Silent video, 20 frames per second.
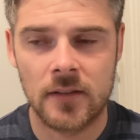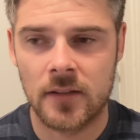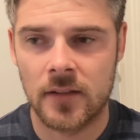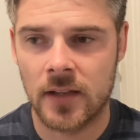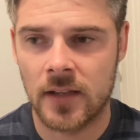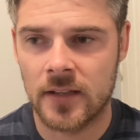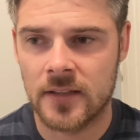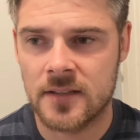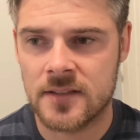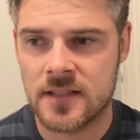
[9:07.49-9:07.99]

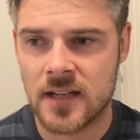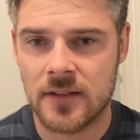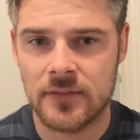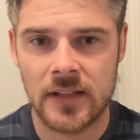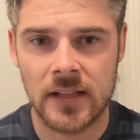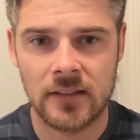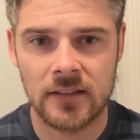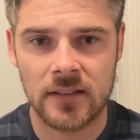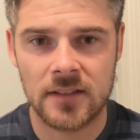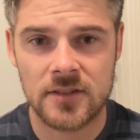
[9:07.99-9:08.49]
Did you have
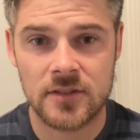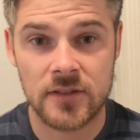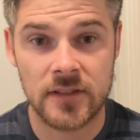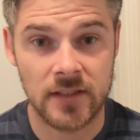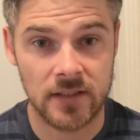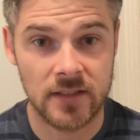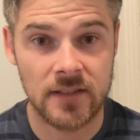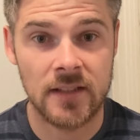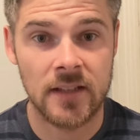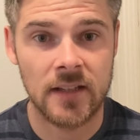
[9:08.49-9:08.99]
health
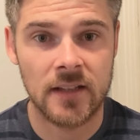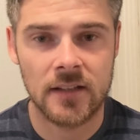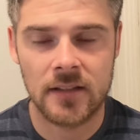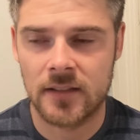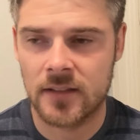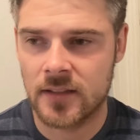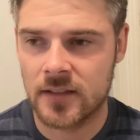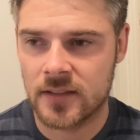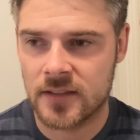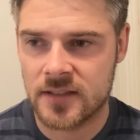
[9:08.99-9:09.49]
anxiety? Yeah.
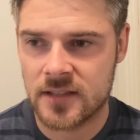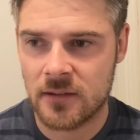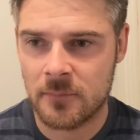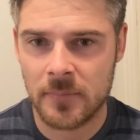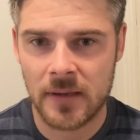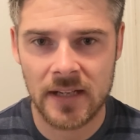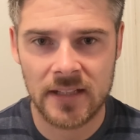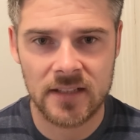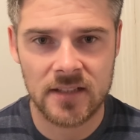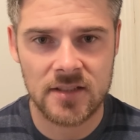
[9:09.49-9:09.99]
Did you have
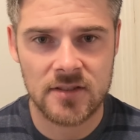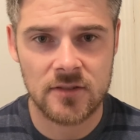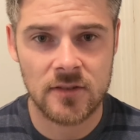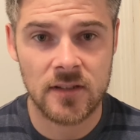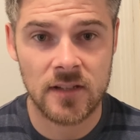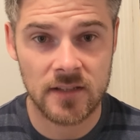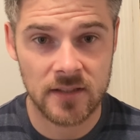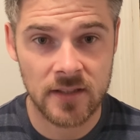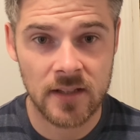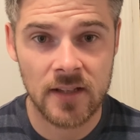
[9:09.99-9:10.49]
panic
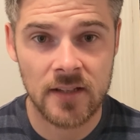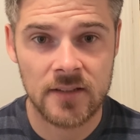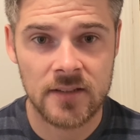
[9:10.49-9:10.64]
disorder? Yeah.